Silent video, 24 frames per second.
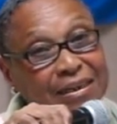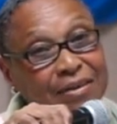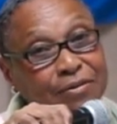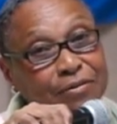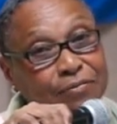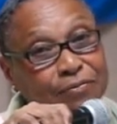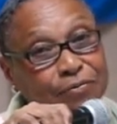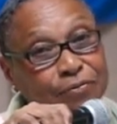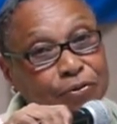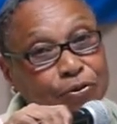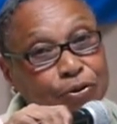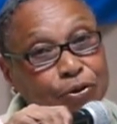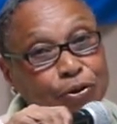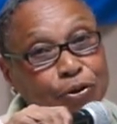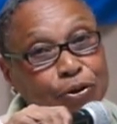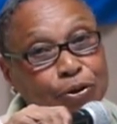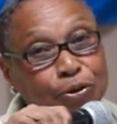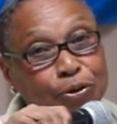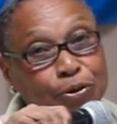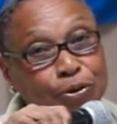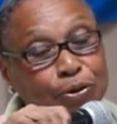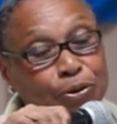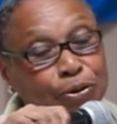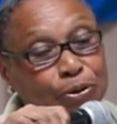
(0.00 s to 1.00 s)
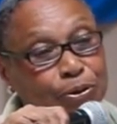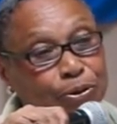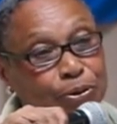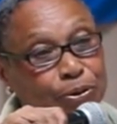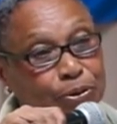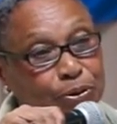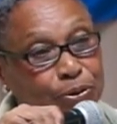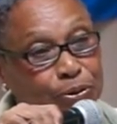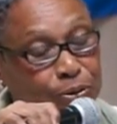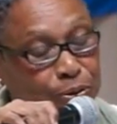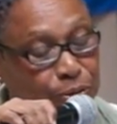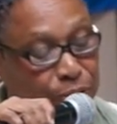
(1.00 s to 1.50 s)
for
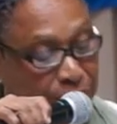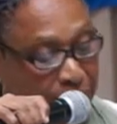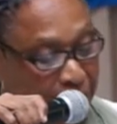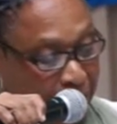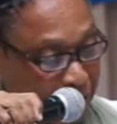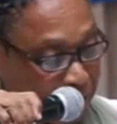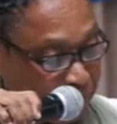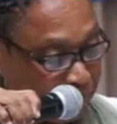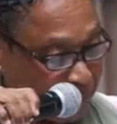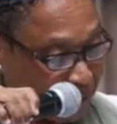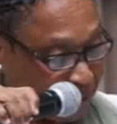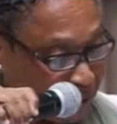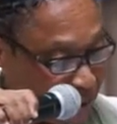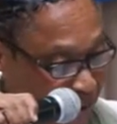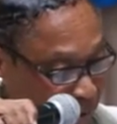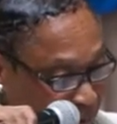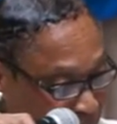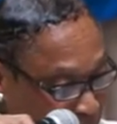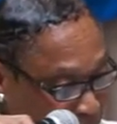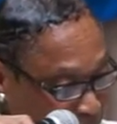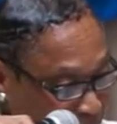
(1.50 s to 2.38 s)
that period.